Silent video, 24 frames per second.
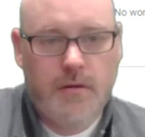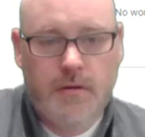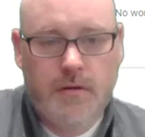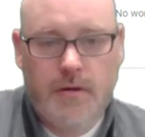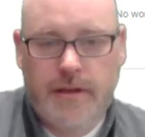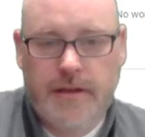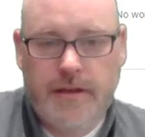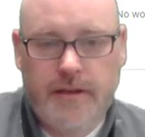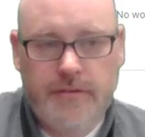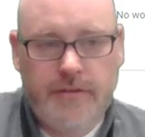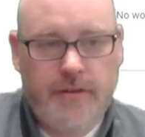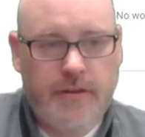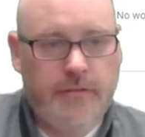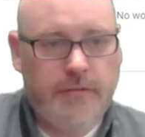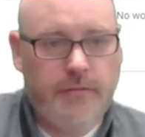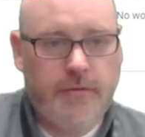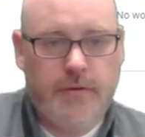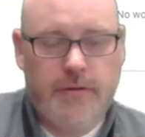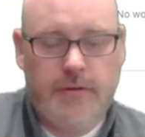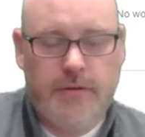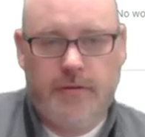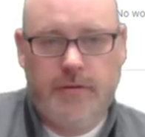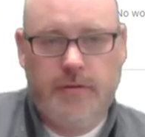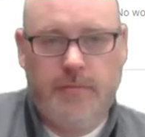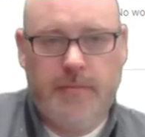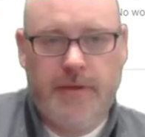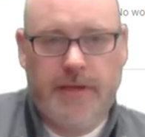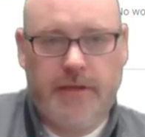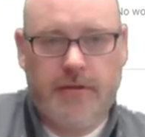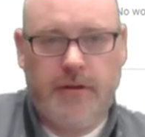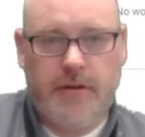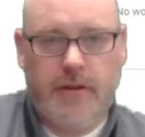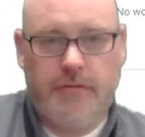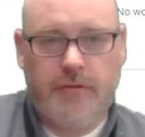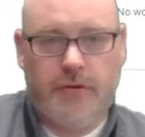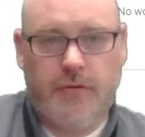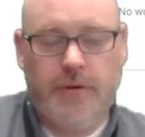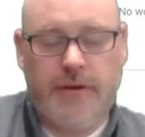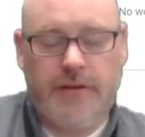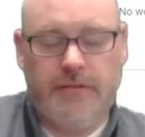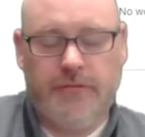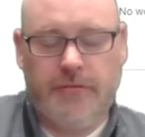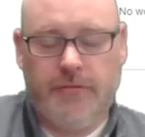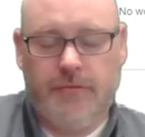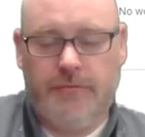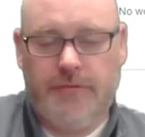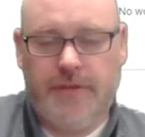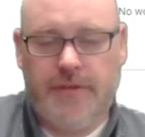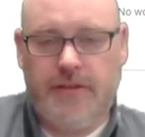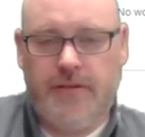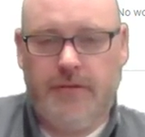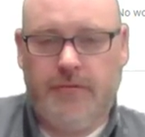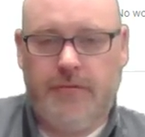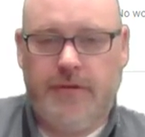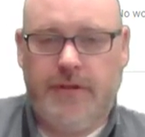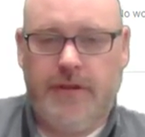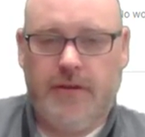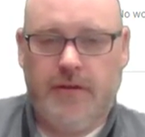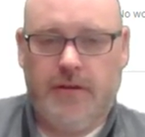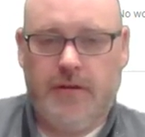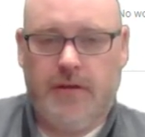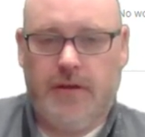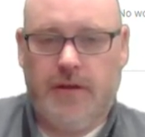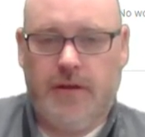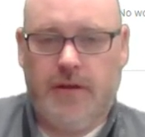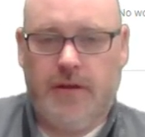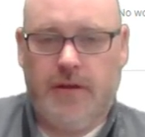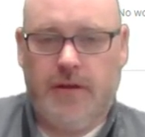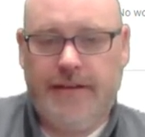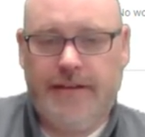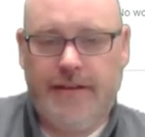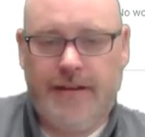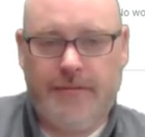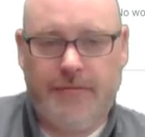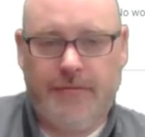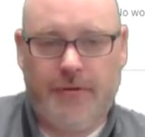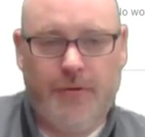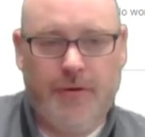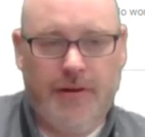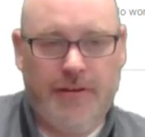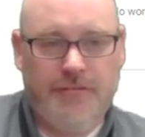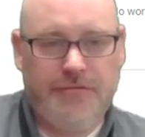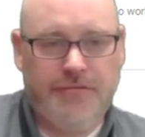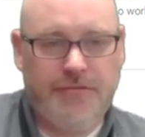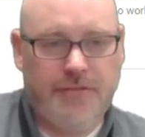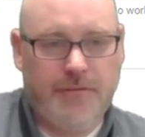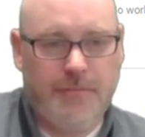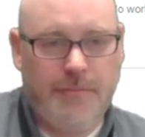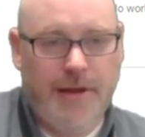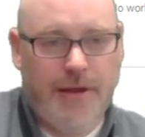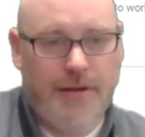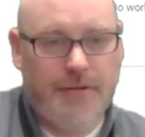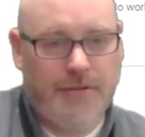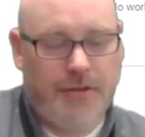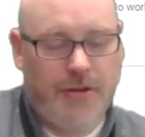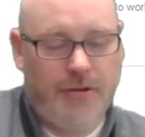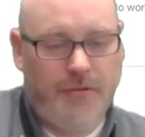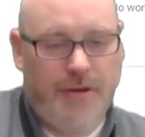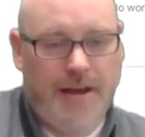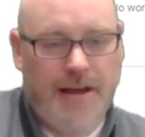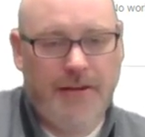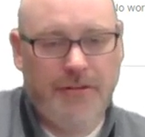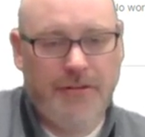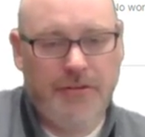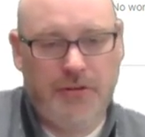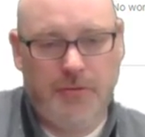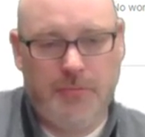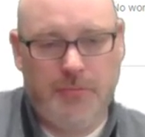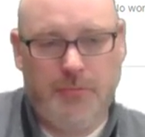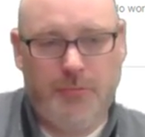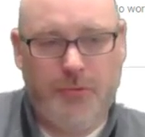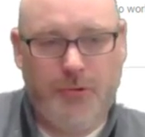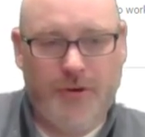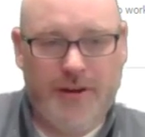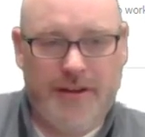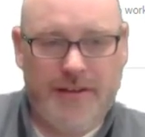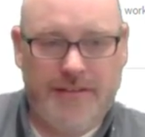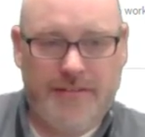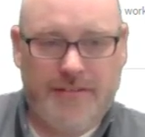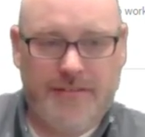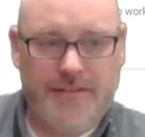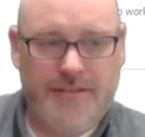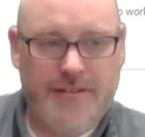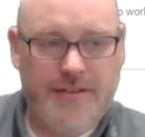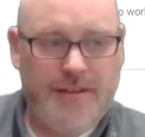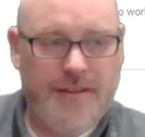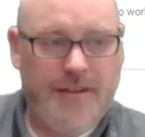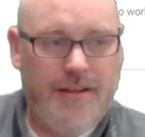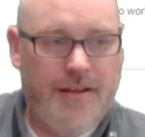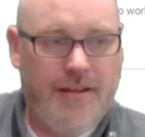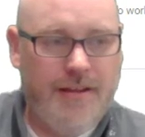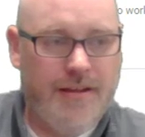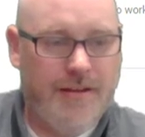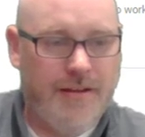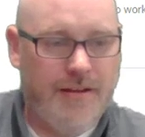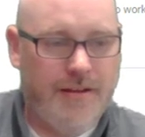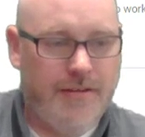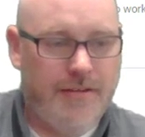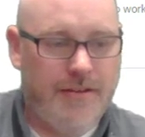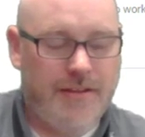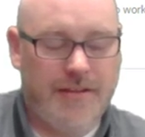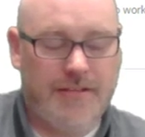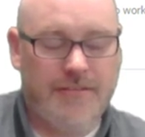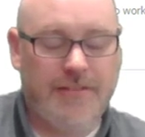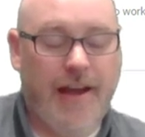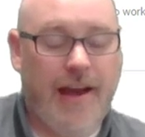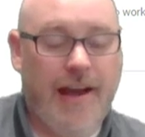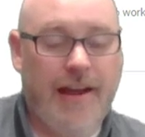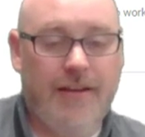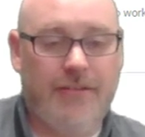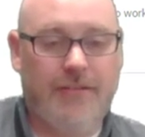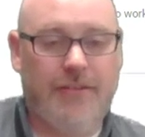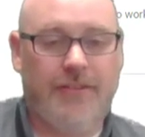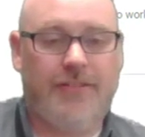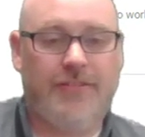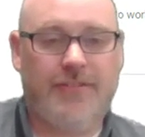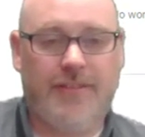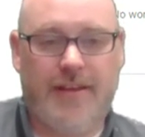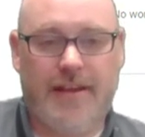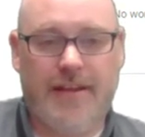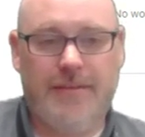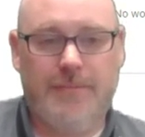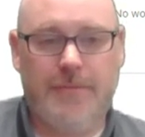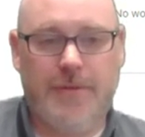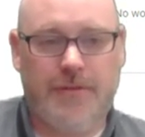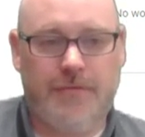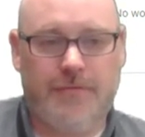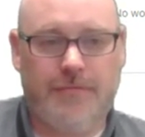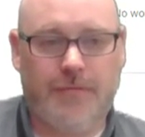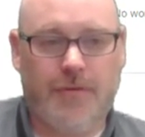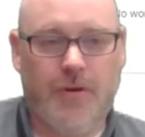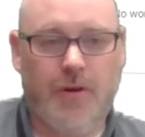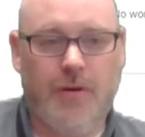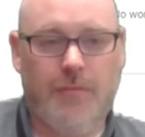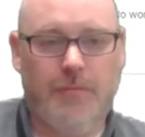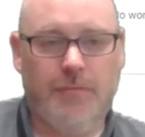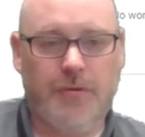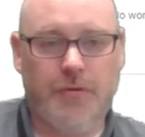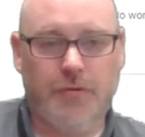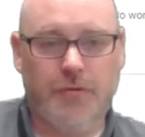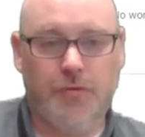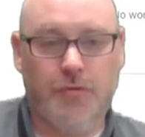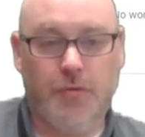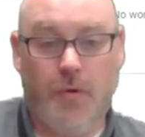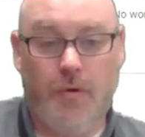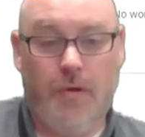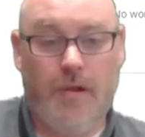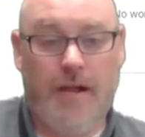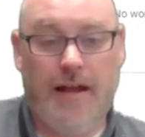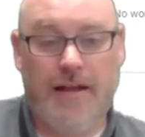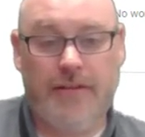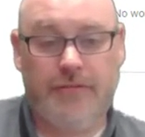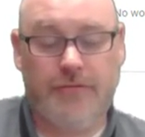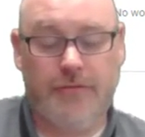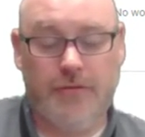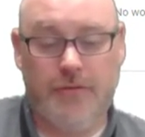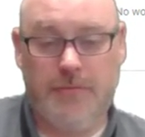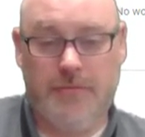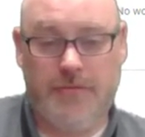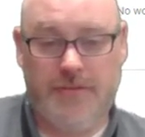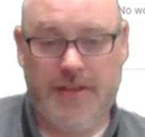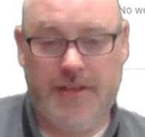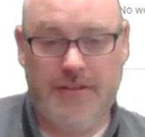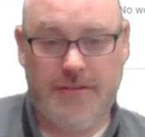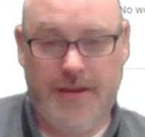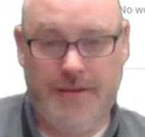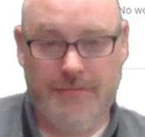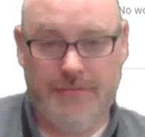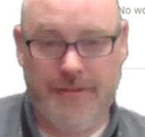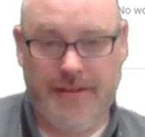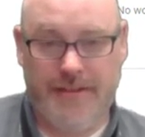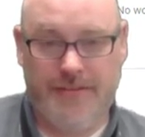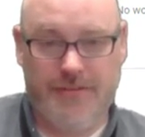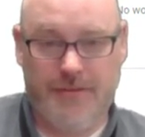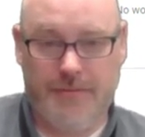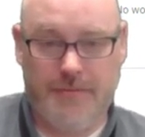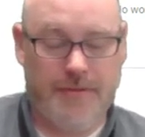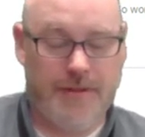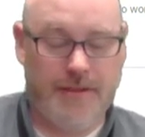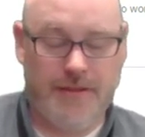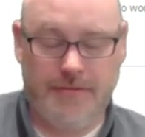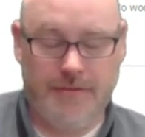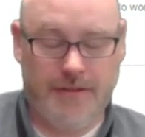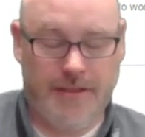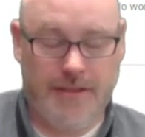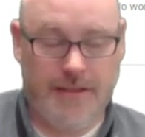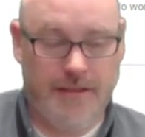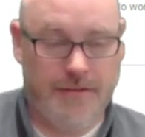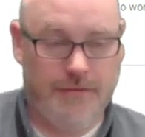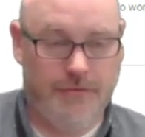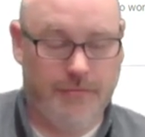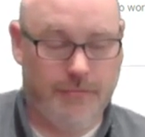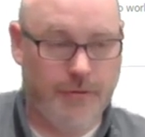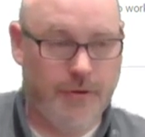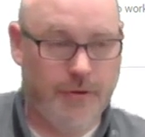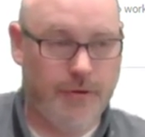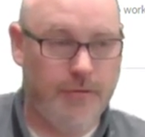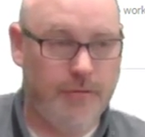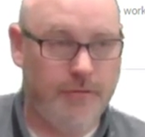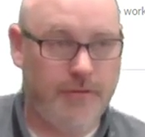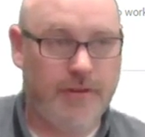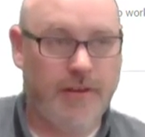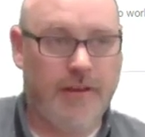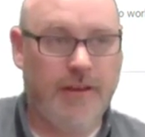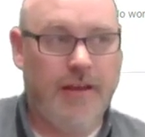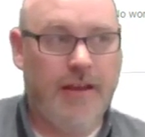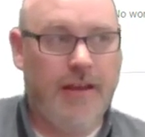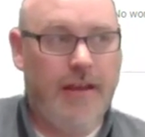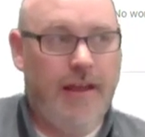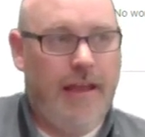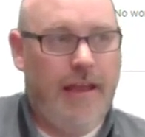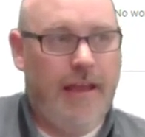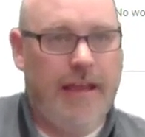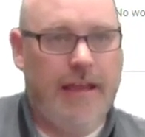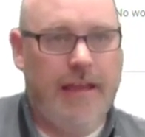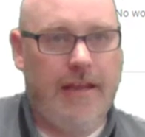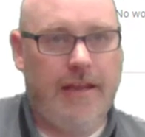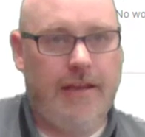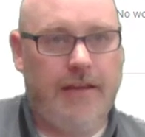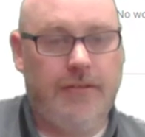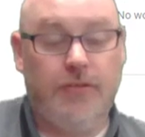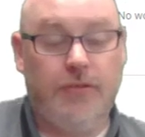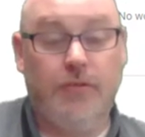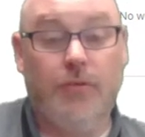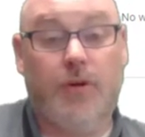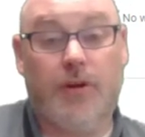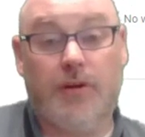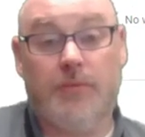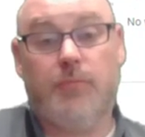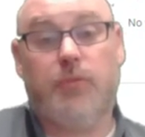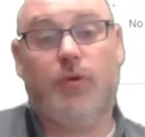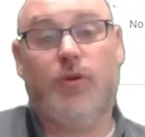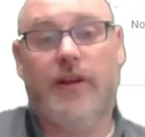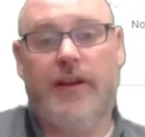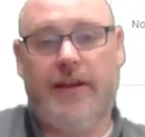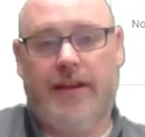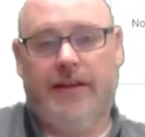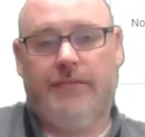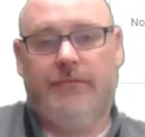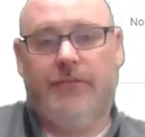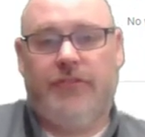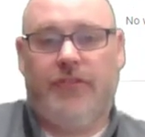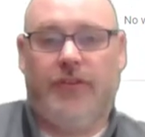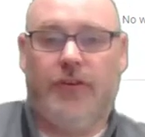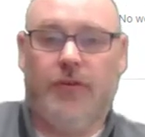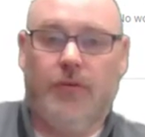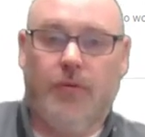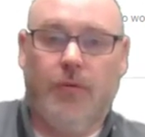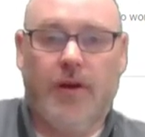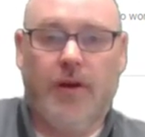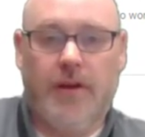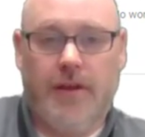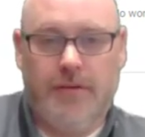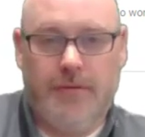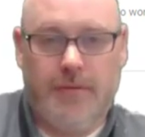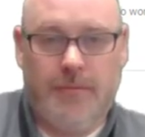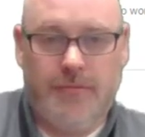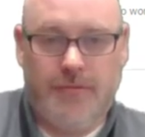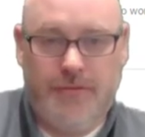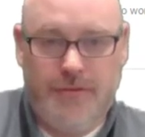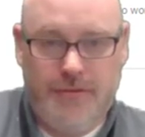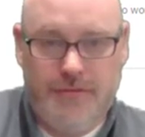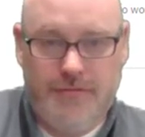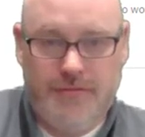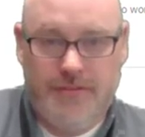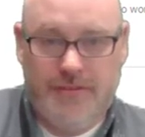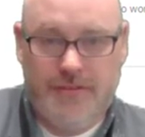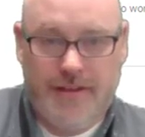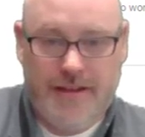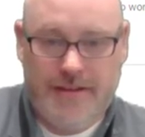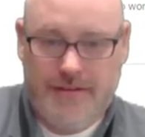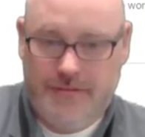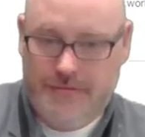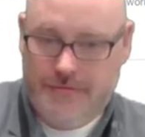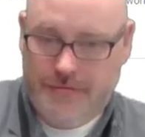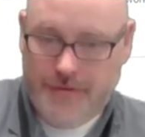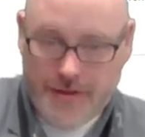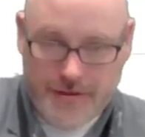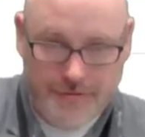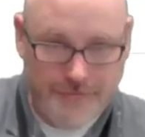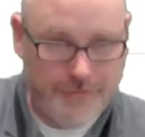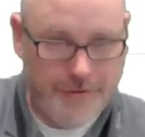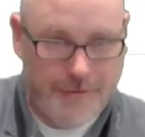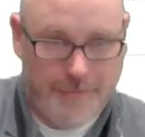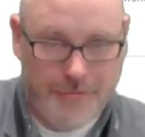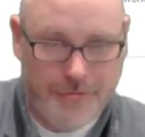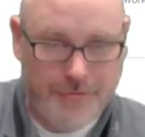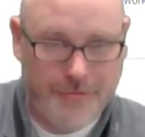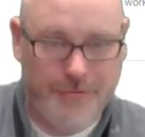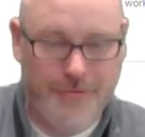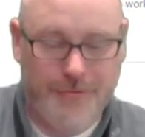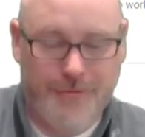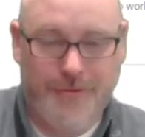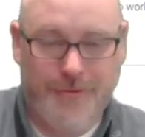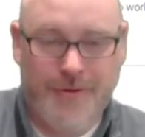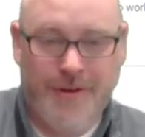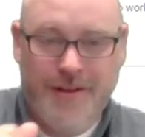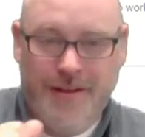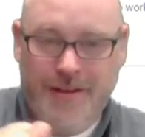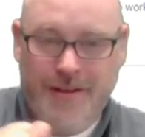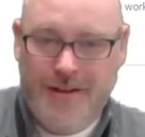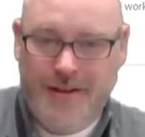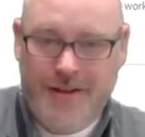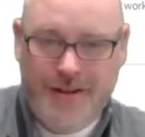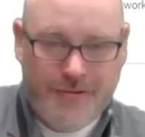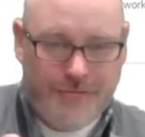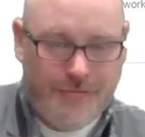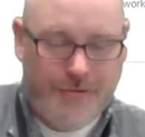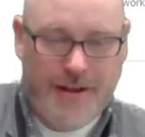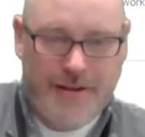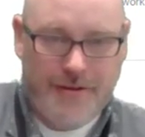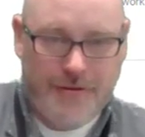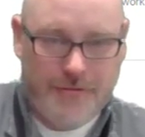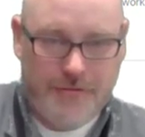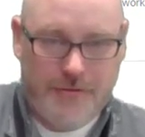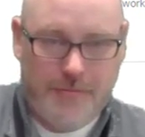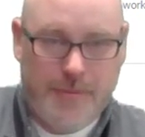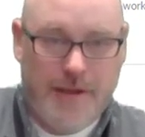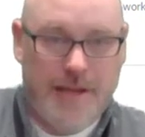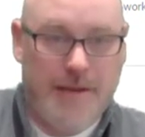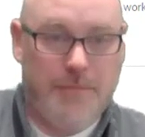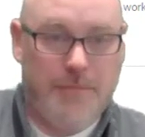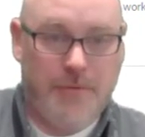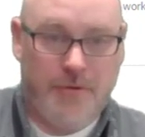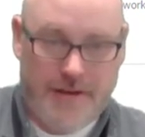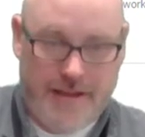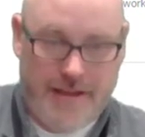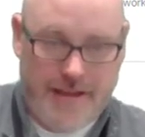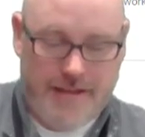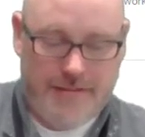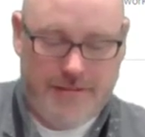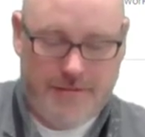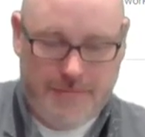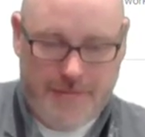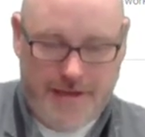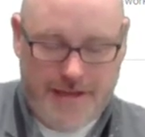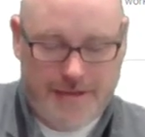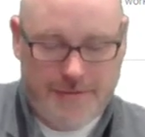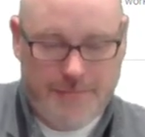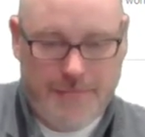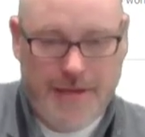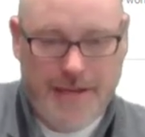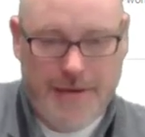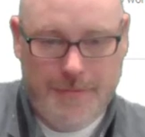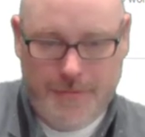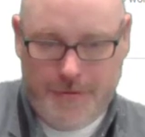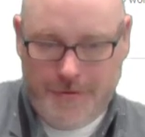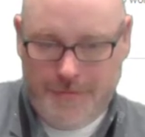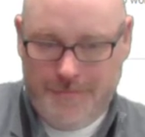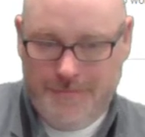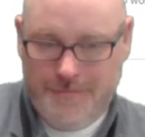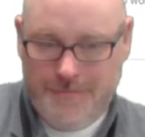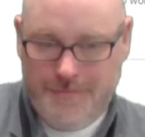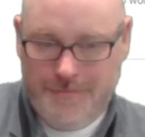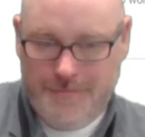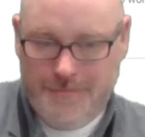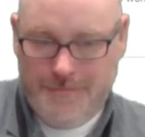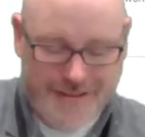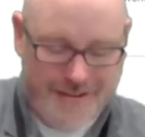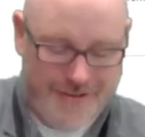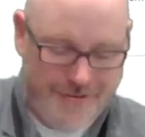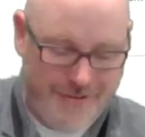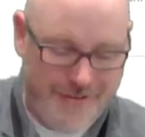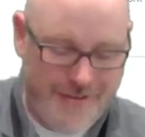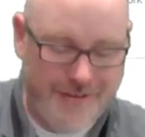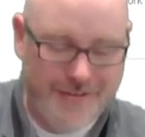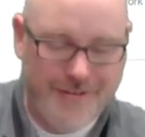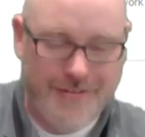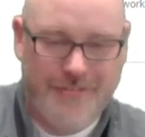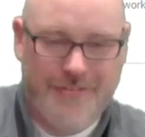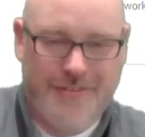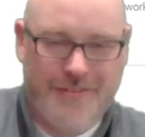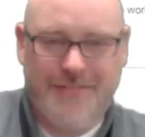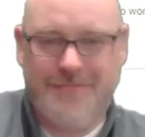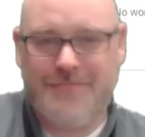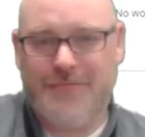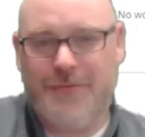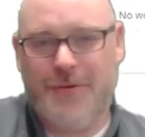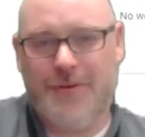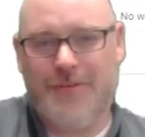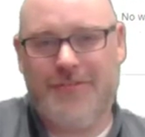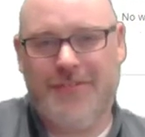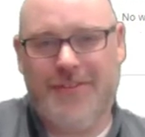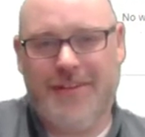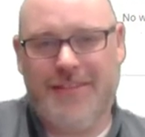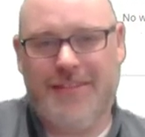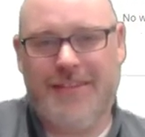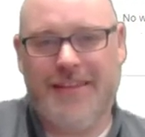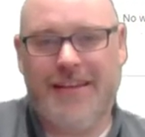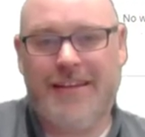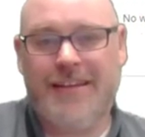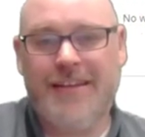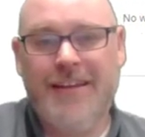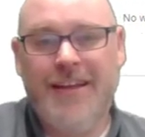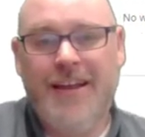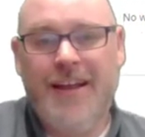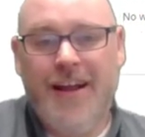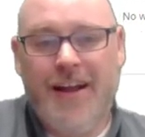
All right, guys, I just wanted to make another quick little video here. I did have a question about, how do you print an entire assignment from Google Classroom? Say you have like something that the kids wrote and you want to print every single one of them so you can just kind of flip through, write on their paper and hand them back a paper. Now, here's the unfortunate thing.